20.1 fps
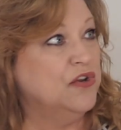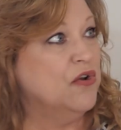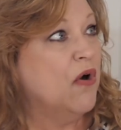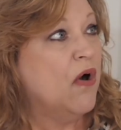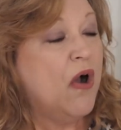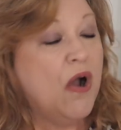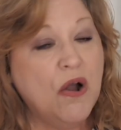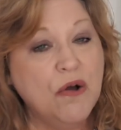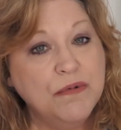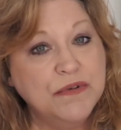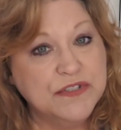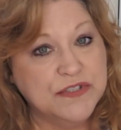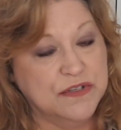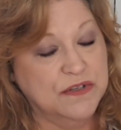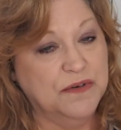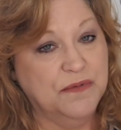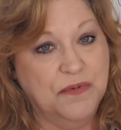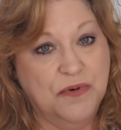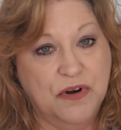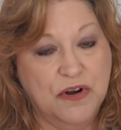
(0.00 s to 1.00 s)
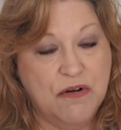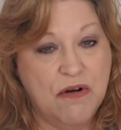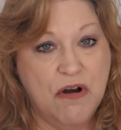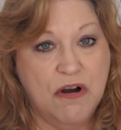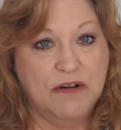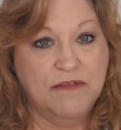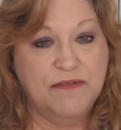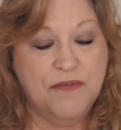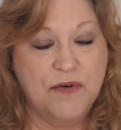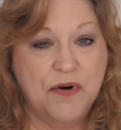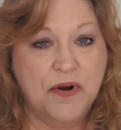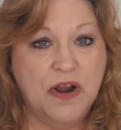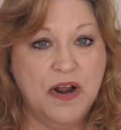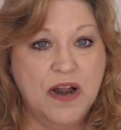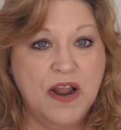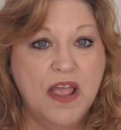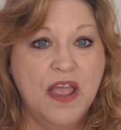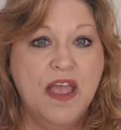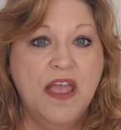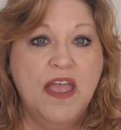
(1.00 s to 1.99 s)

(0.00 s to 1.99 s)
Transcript: You're always going to work hard for it.